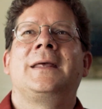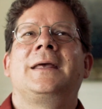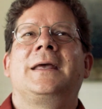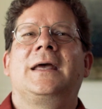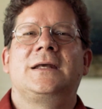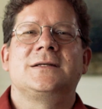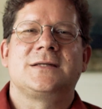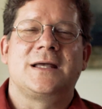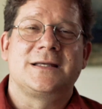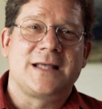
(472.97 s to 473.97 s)
And he
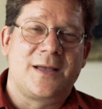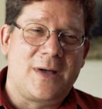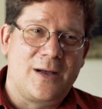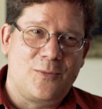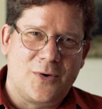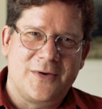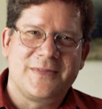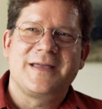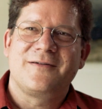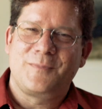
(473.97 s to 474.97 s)
says, "Am I
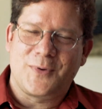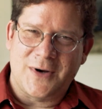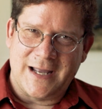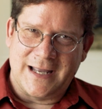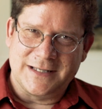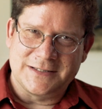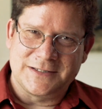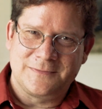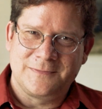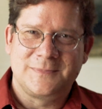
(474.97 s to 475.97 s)
worthy of
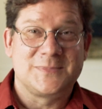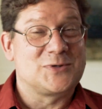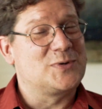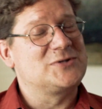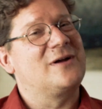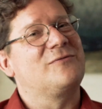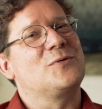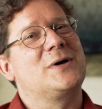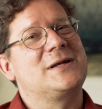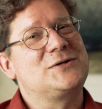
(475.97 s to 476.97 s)
praise?" To which
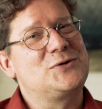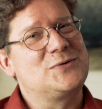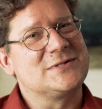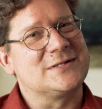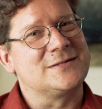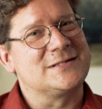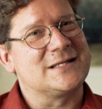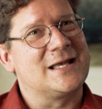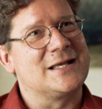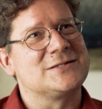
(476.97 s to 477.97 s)
everyone in unison
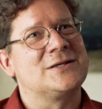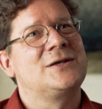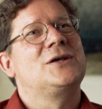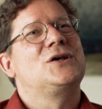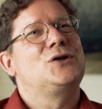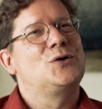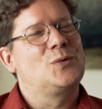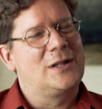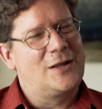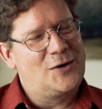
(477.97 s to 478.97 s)
says, "You
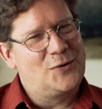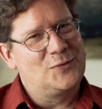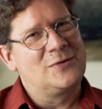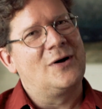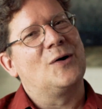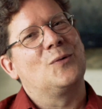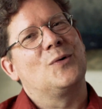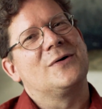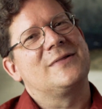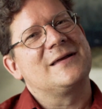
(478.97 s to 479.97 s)
alone are
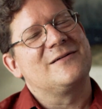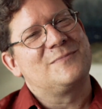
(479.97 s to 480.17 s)
worthy of